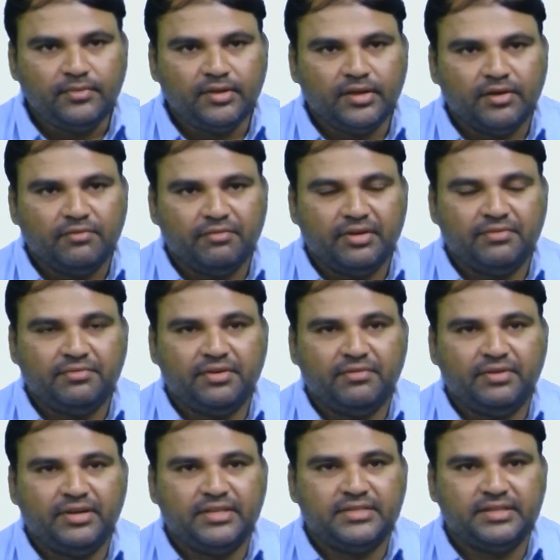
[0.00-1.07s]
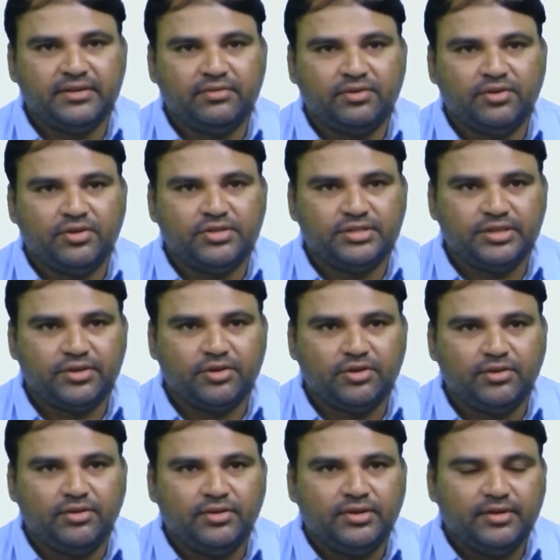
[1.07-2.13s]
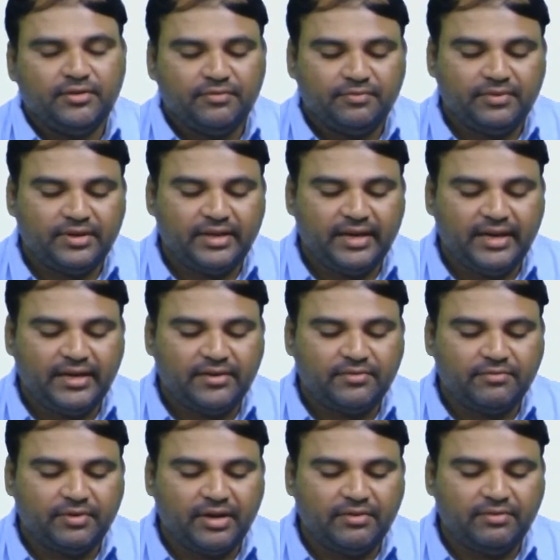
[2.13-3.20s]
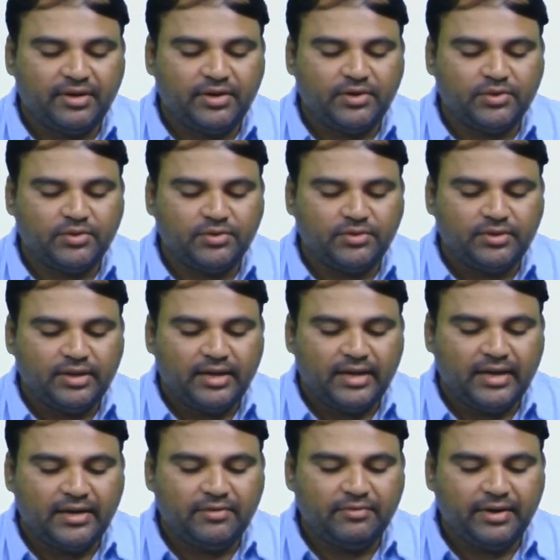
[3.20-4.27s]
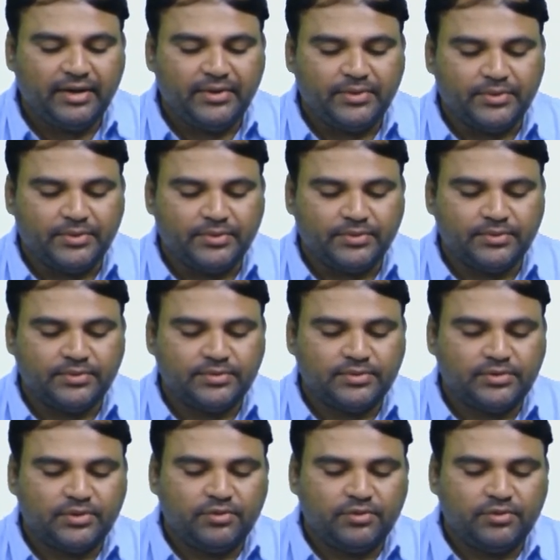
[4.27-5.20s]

When V1 is equal to 0, we will get Y12 and Y22. So